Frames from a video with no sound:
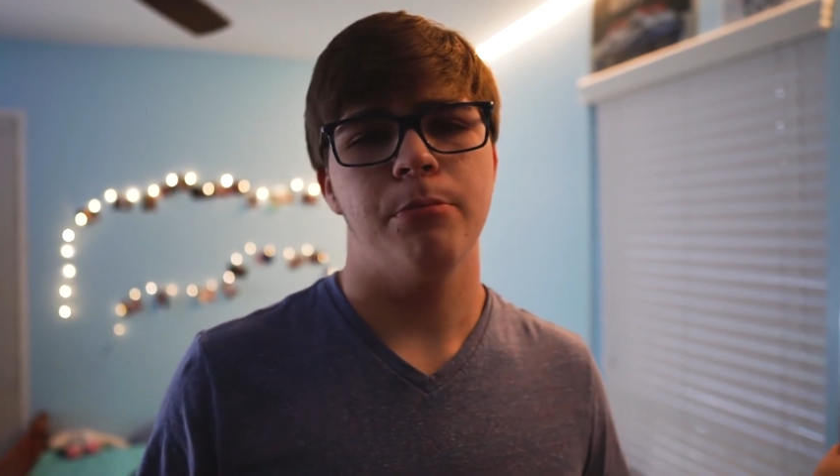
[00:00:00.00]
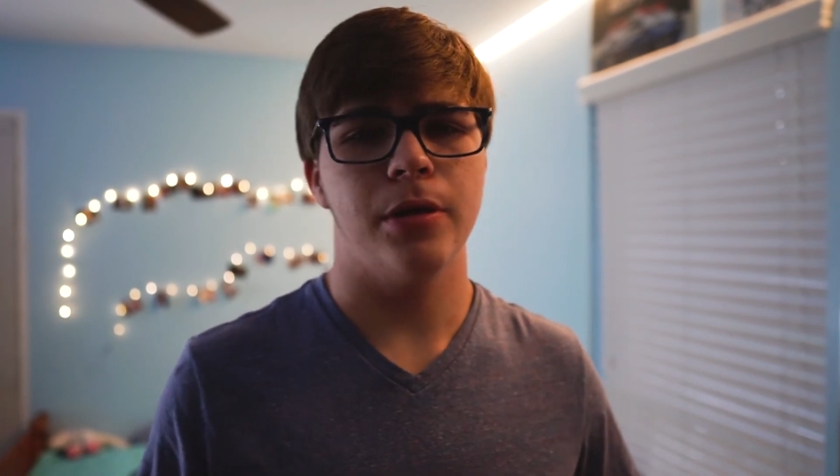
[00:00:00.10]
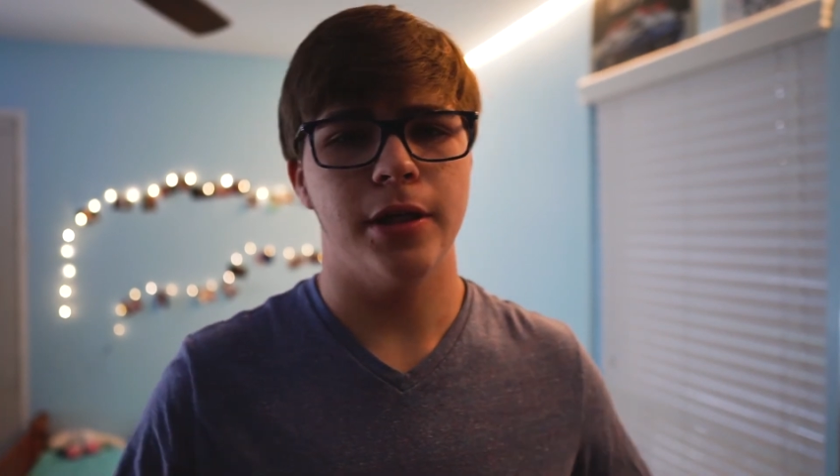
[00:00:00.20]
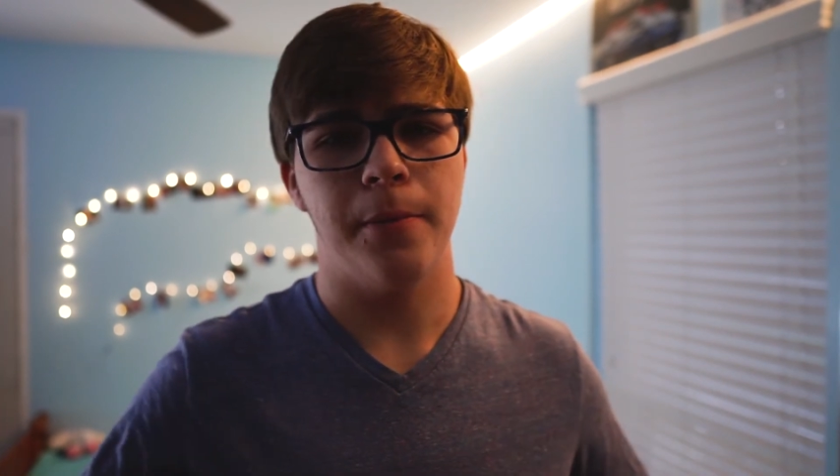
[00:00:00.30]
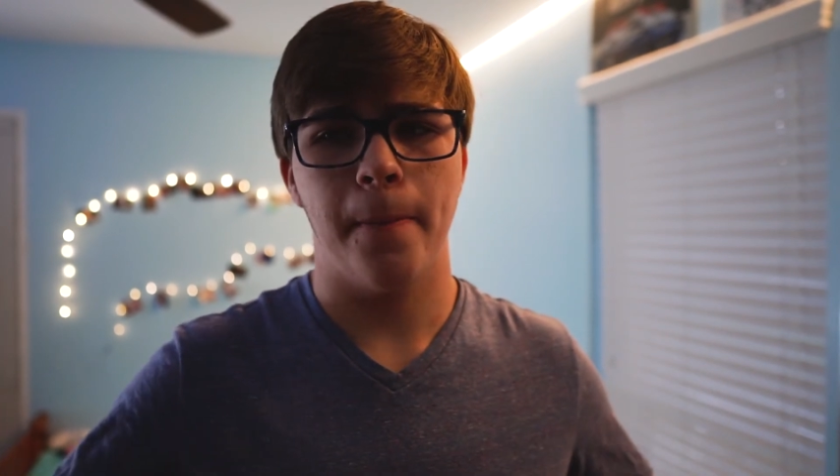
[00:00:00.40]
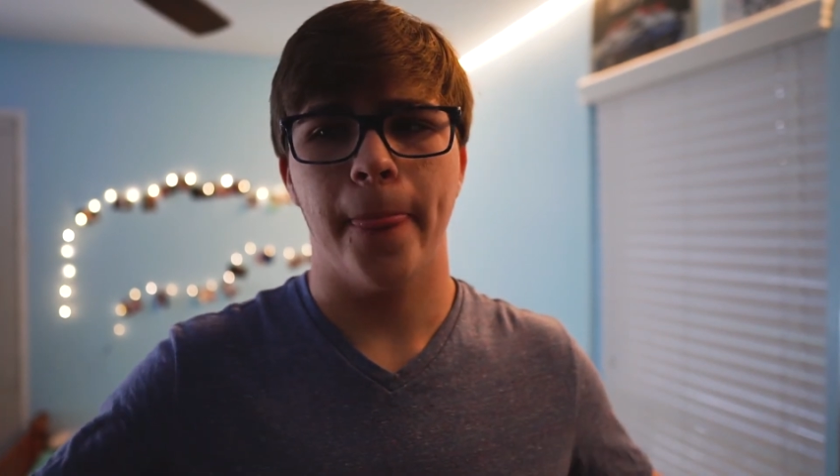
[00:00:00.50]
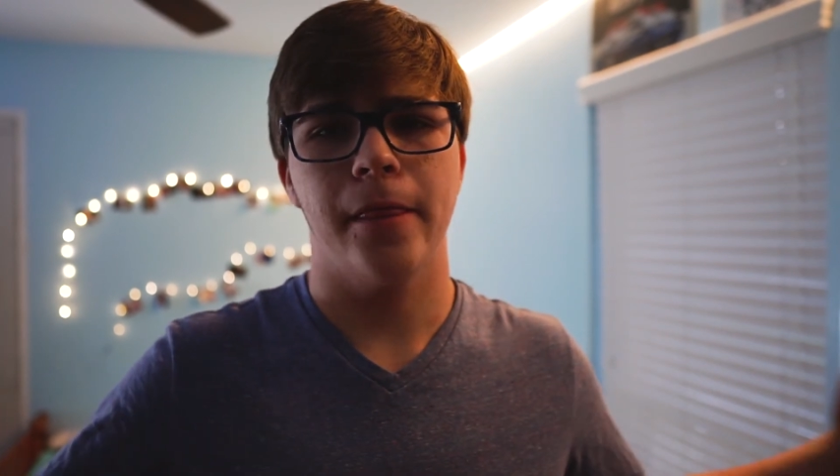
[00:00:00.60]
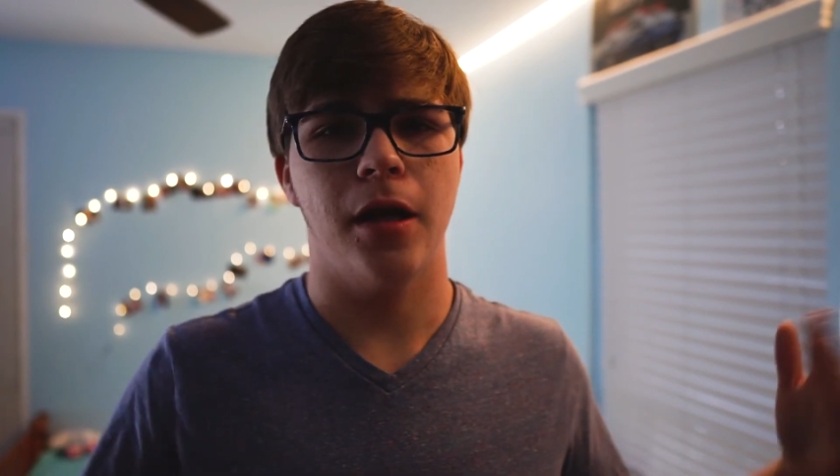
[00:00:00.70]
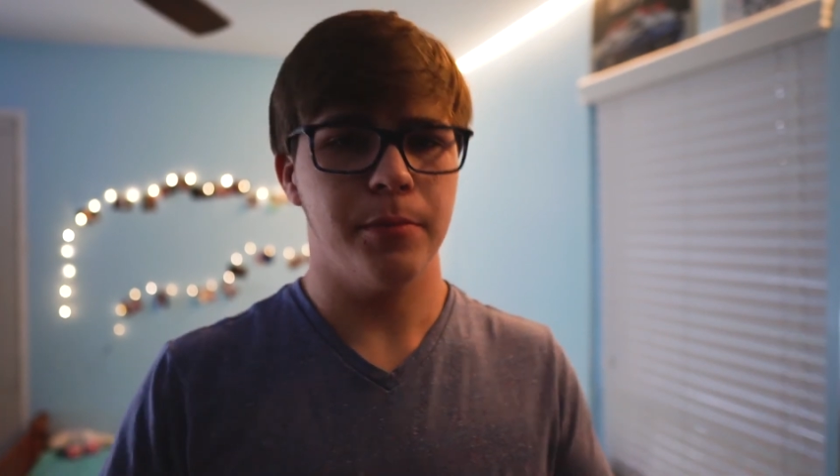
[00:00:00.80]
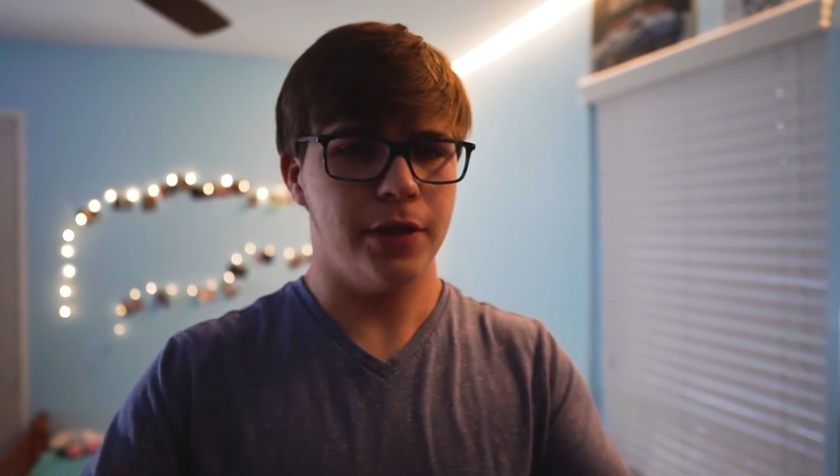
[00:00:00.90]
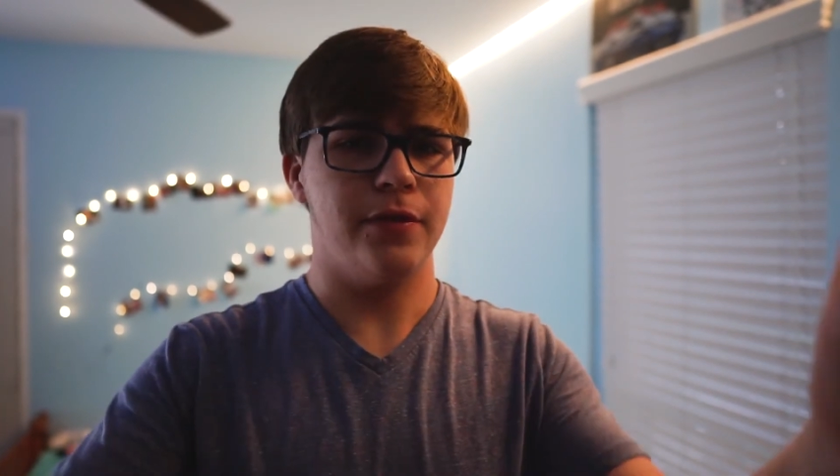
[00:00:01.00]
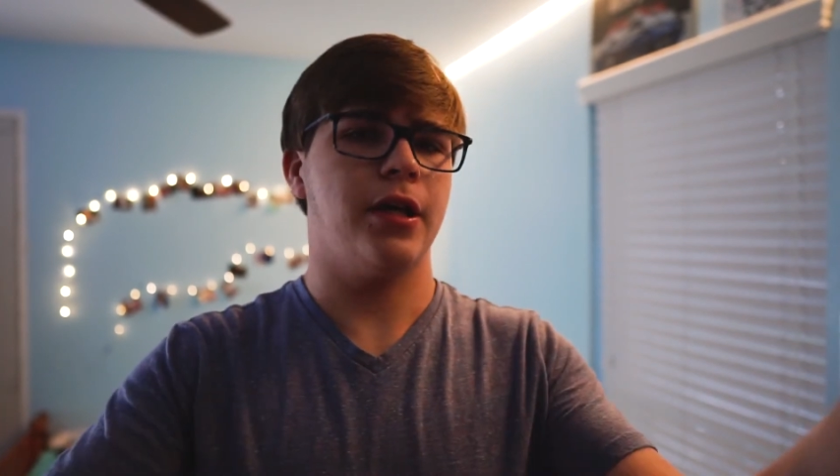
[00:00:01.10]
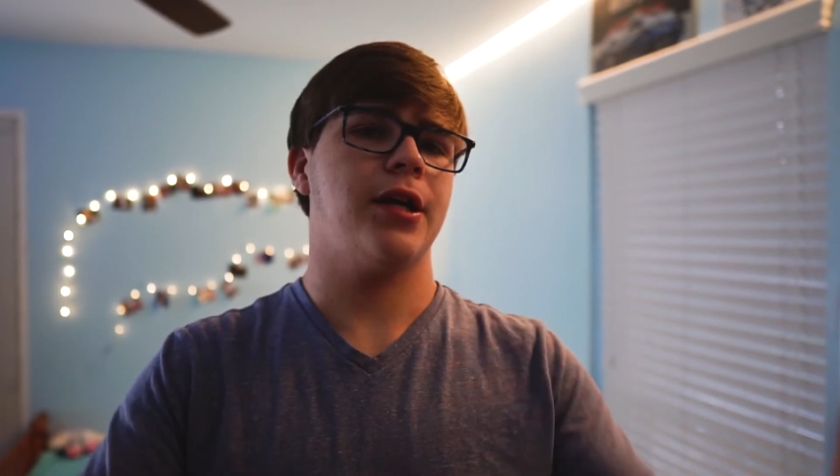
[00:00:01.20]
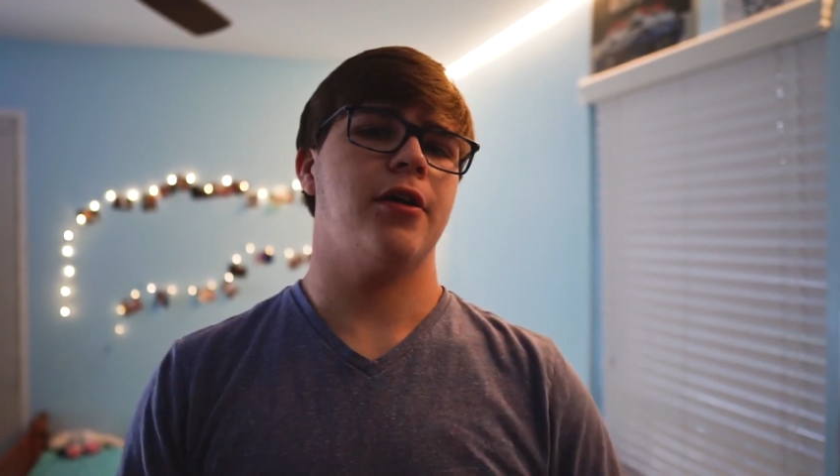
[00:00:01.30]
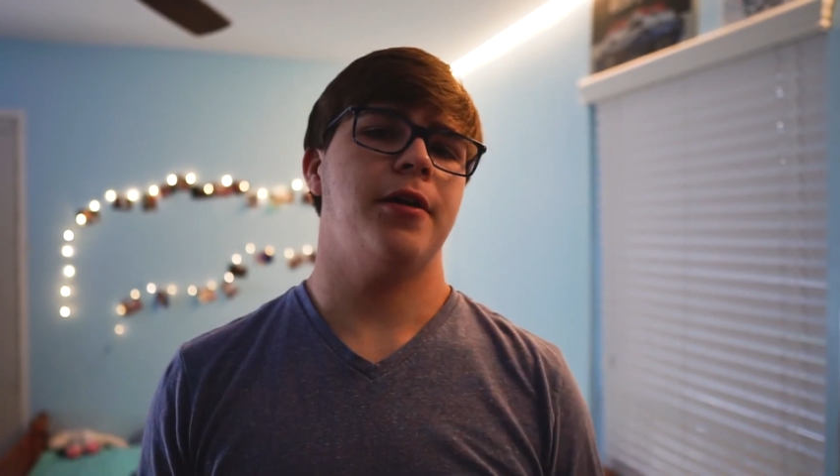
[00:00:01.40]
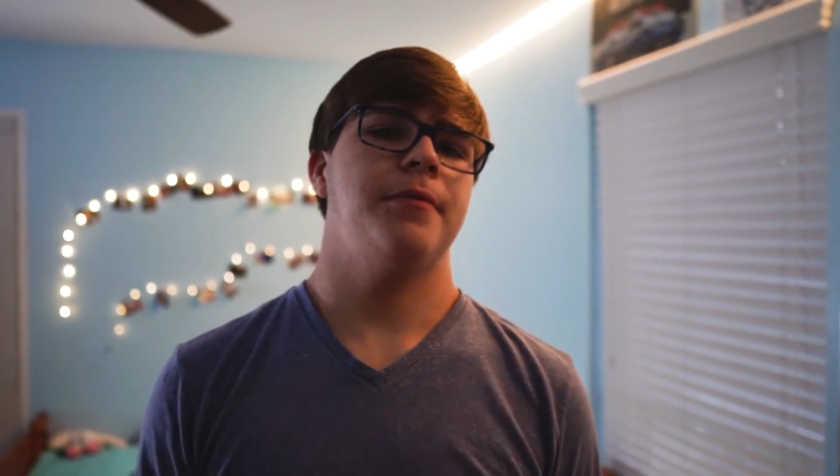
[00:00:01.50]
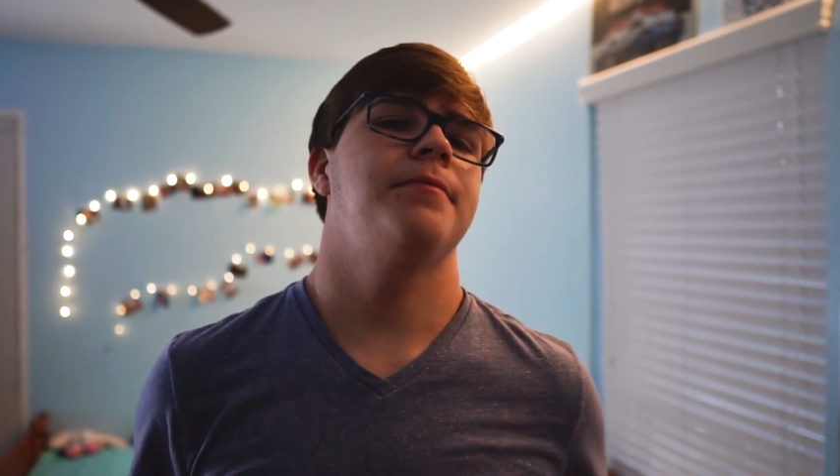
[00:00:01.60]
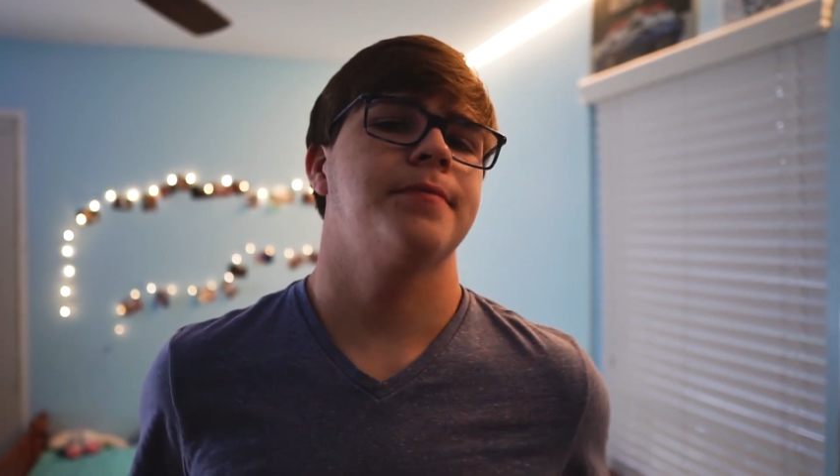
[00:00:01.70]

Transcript: But I'm leaving Nikon.